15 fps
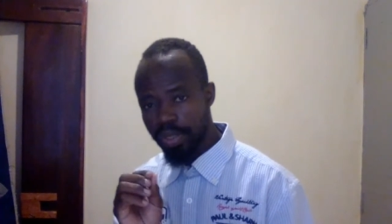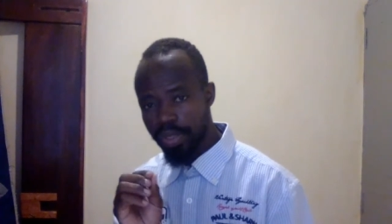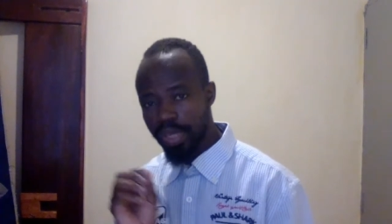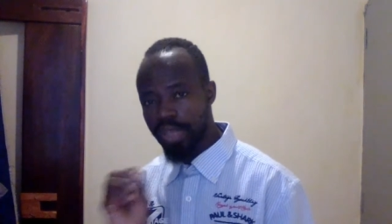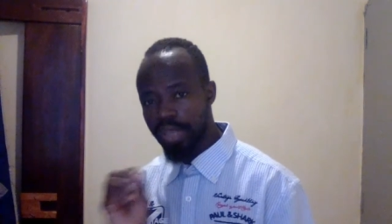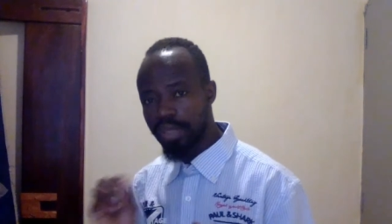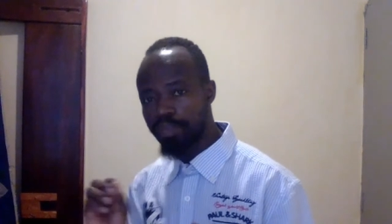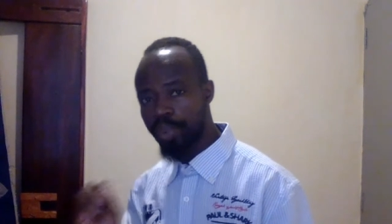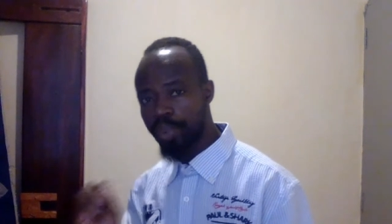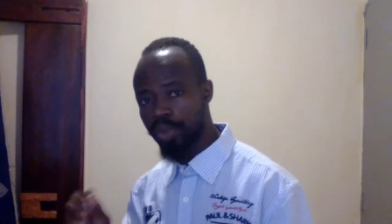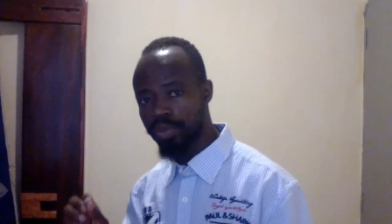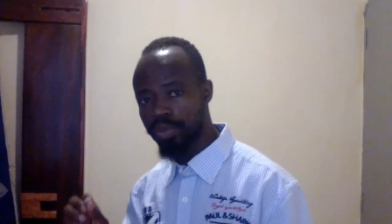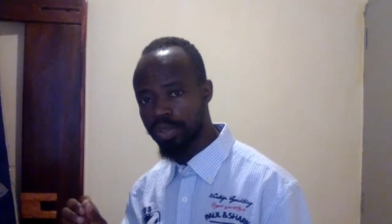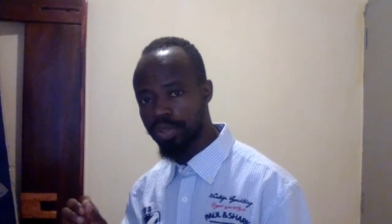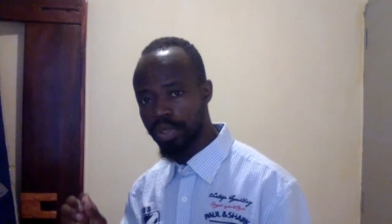in the
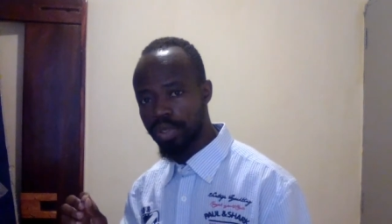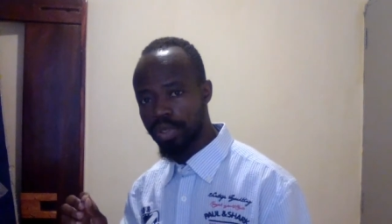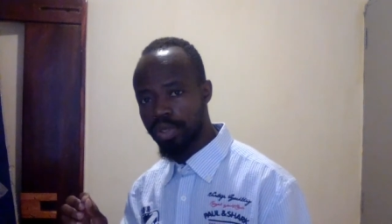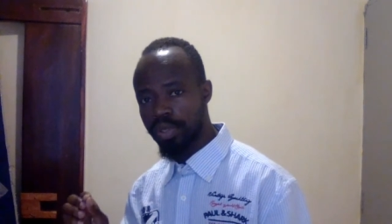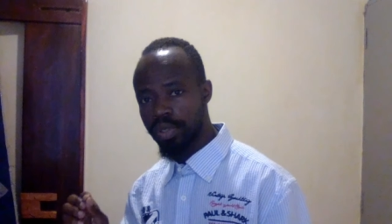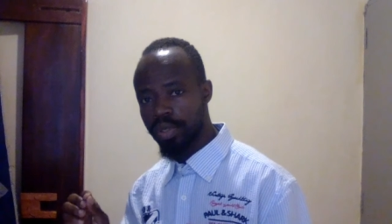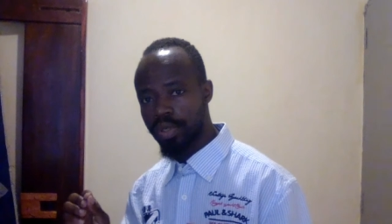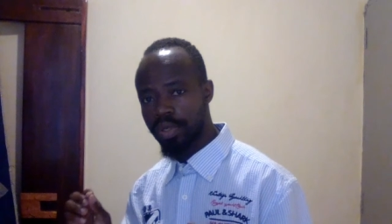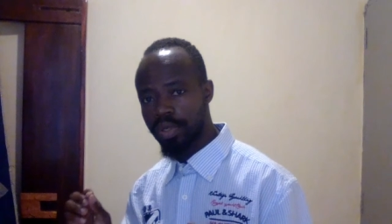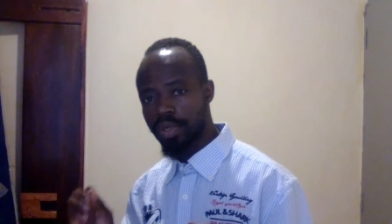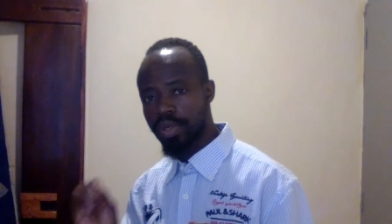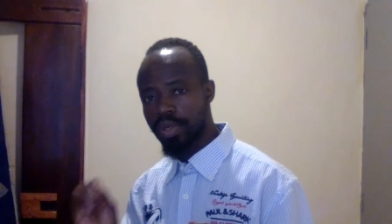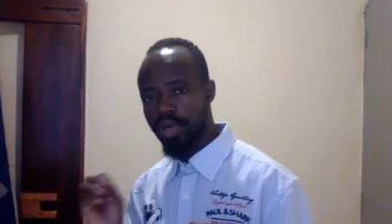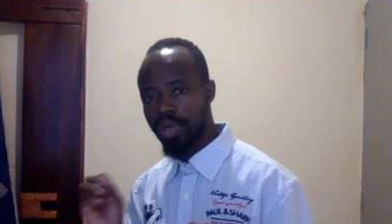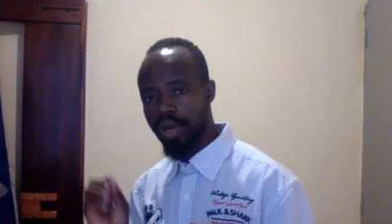bond
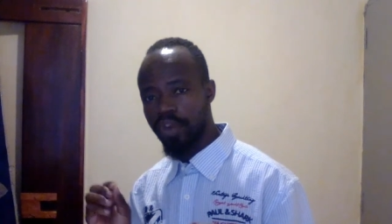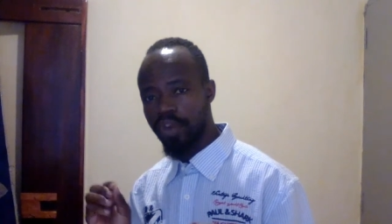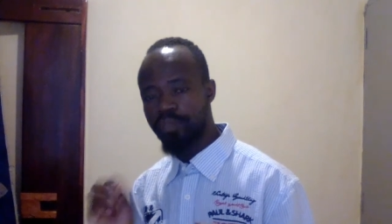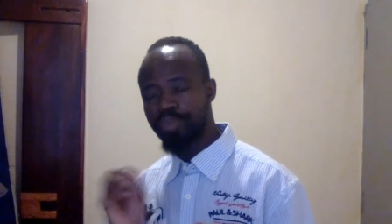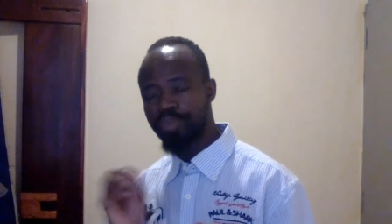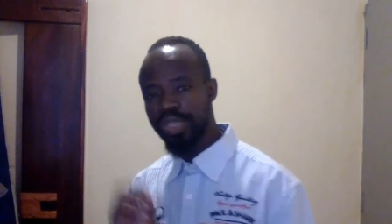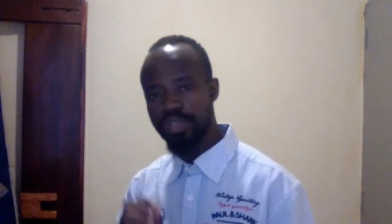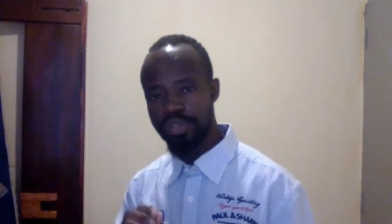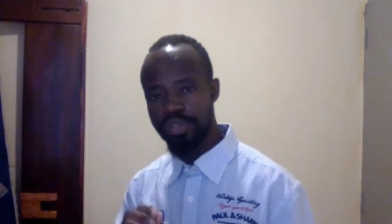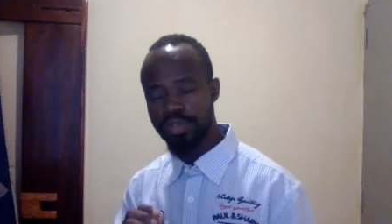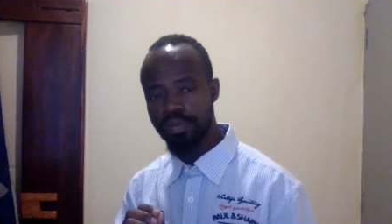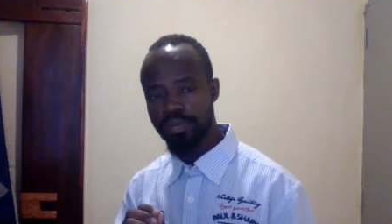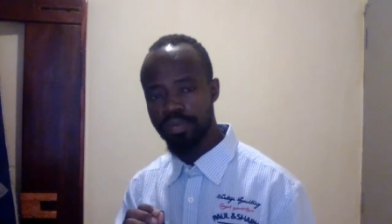of peace.